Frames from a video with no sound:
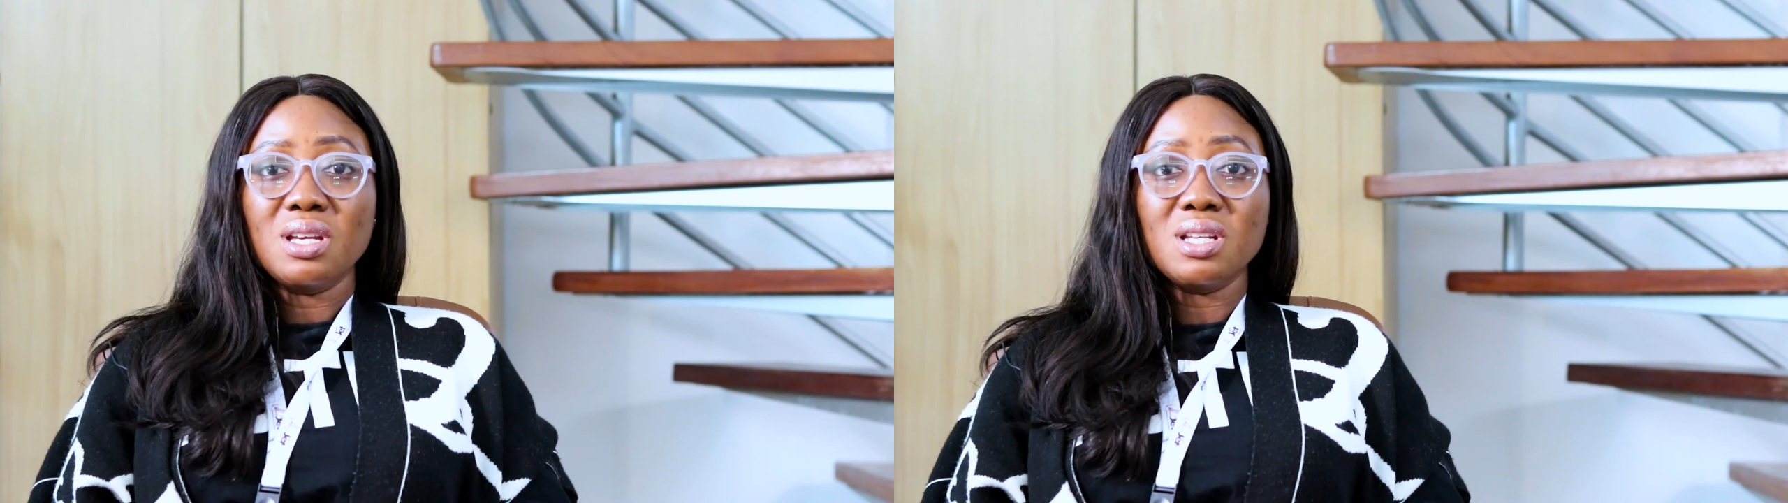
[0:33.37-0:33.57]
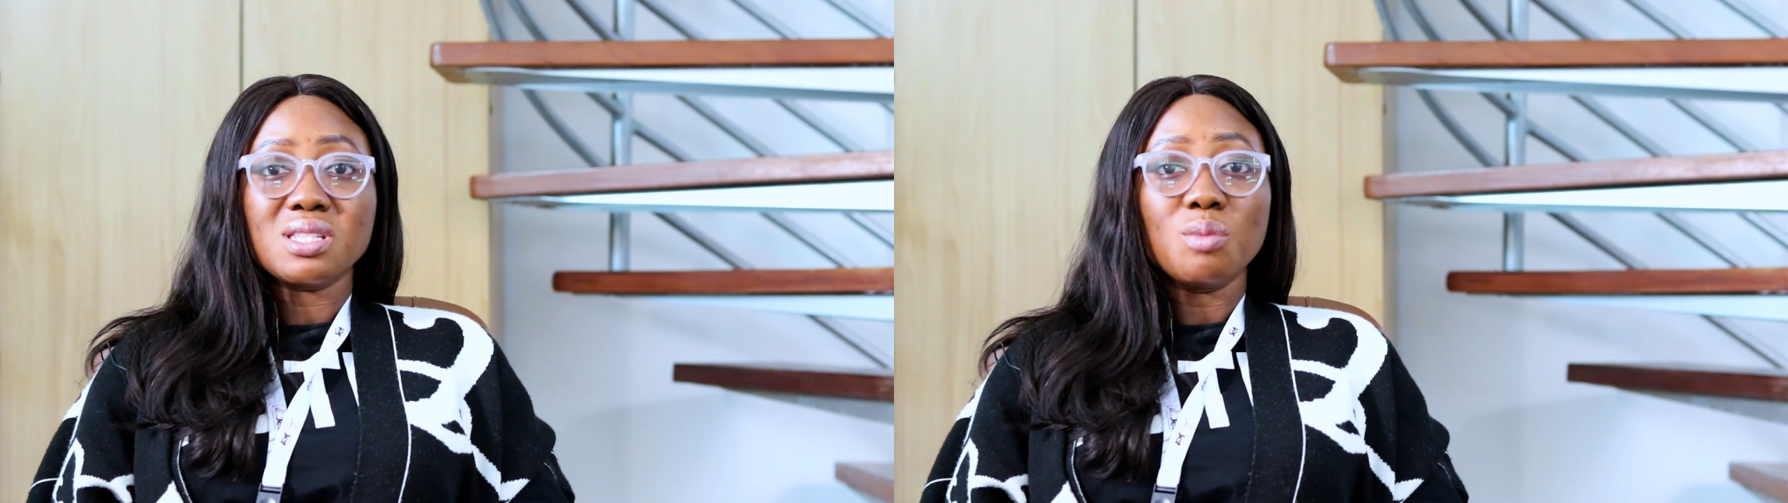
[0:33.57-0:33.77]

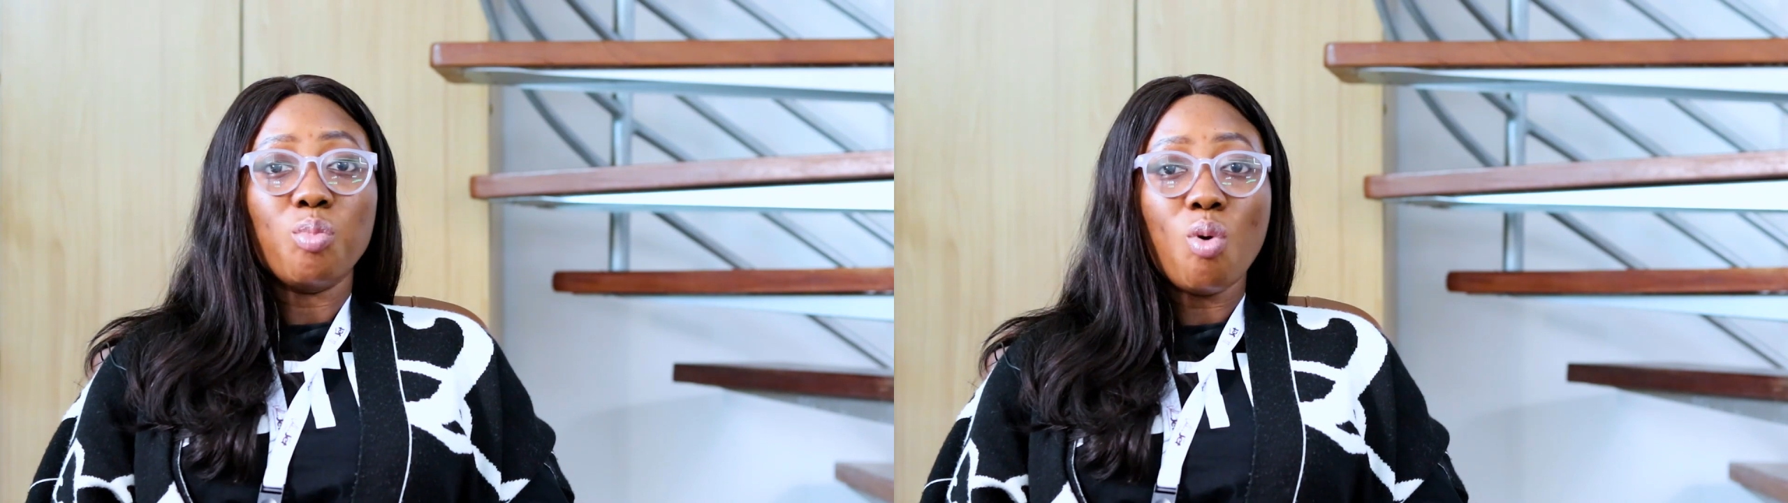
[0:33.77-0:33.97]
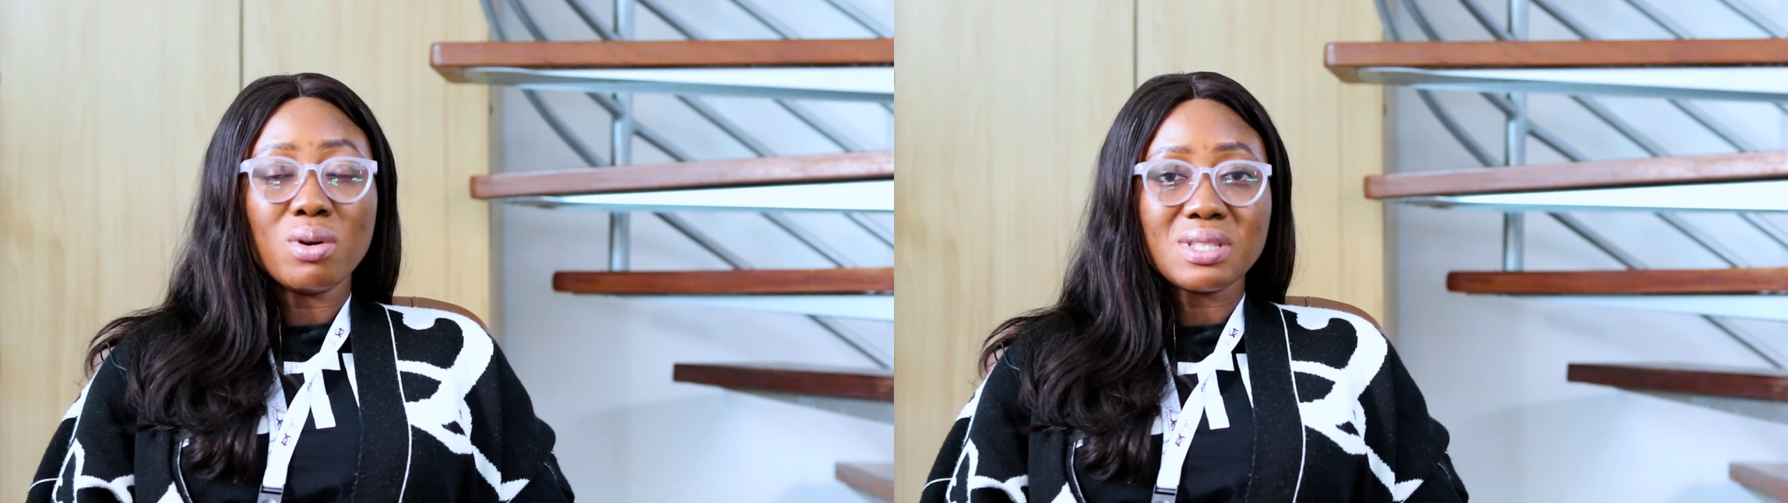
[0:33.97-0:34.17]
it's
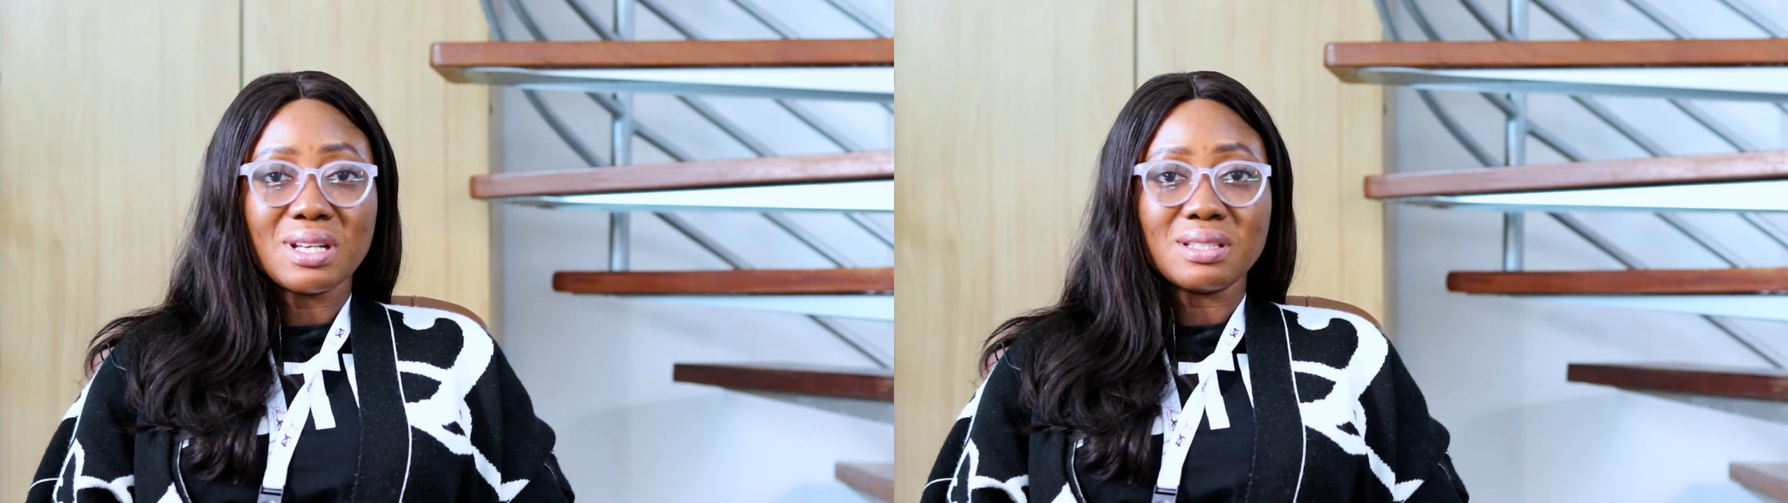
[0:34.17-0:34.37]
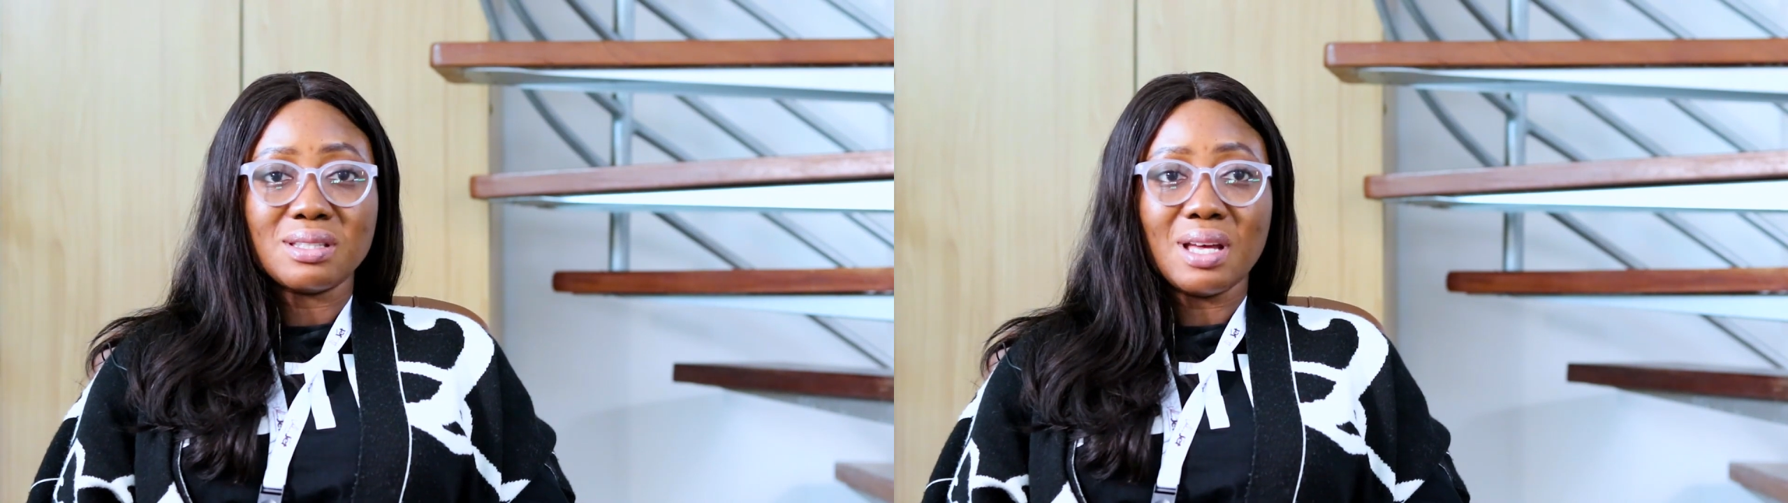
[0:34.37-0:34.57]

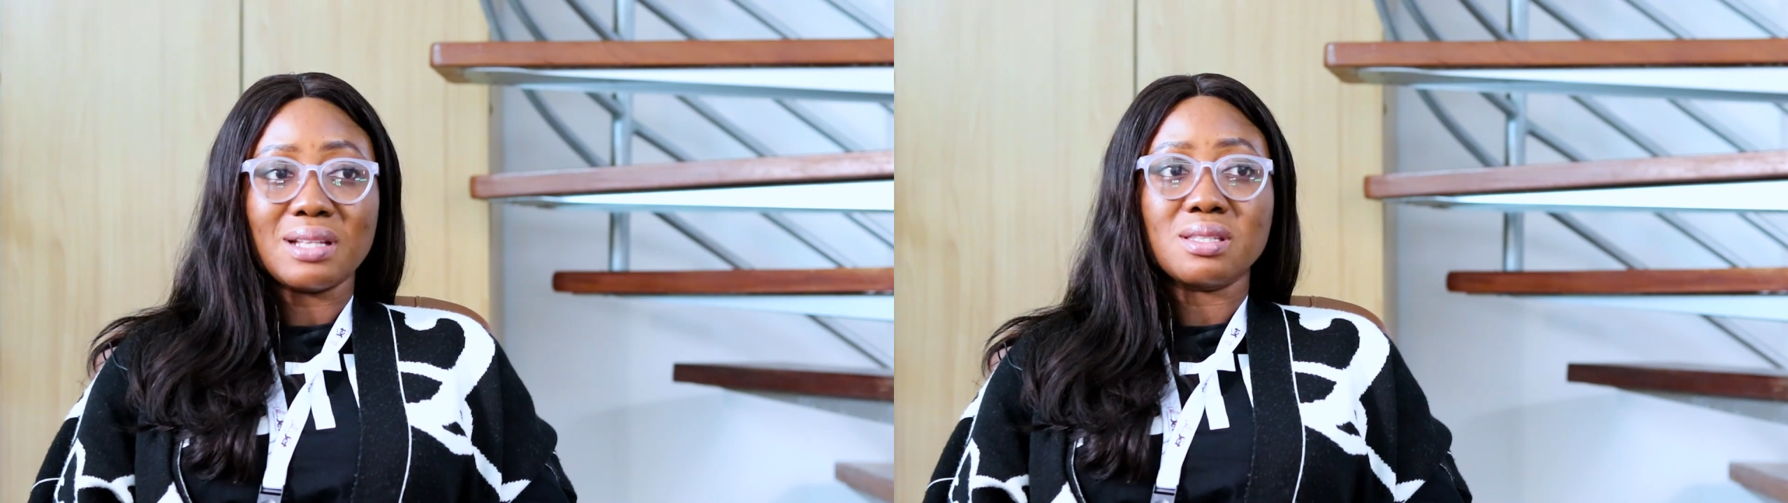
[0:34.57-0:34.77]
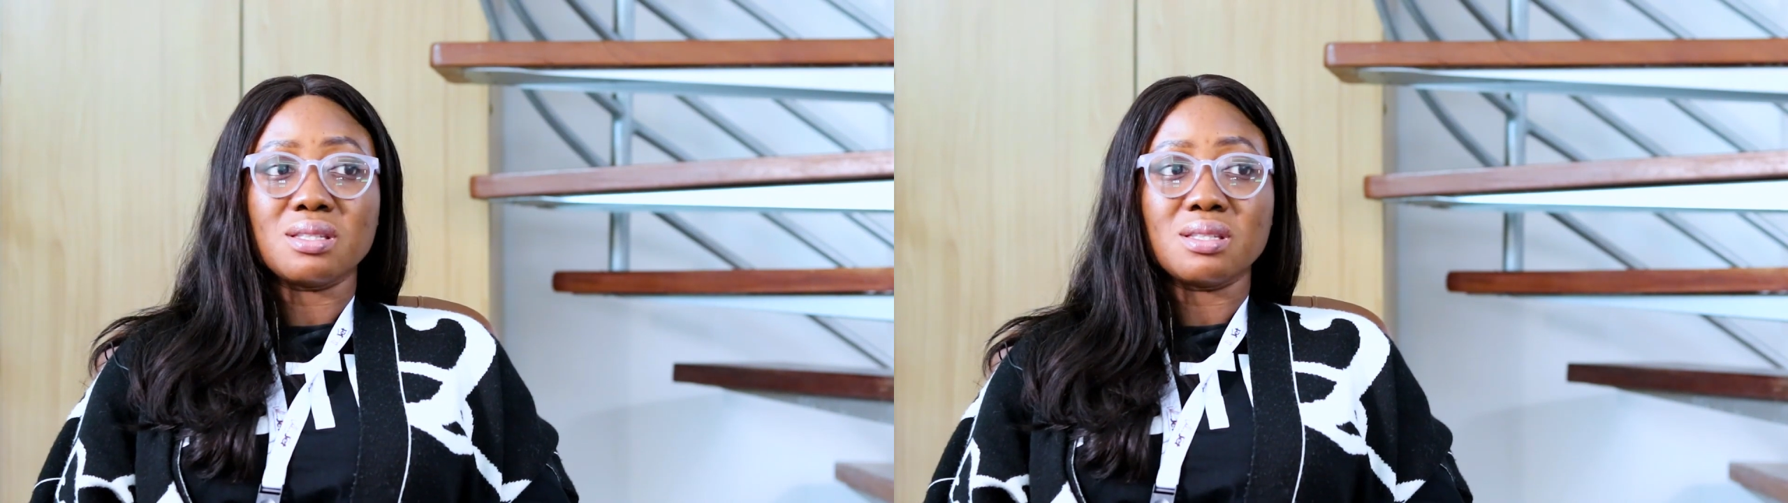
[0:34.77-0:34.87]
important that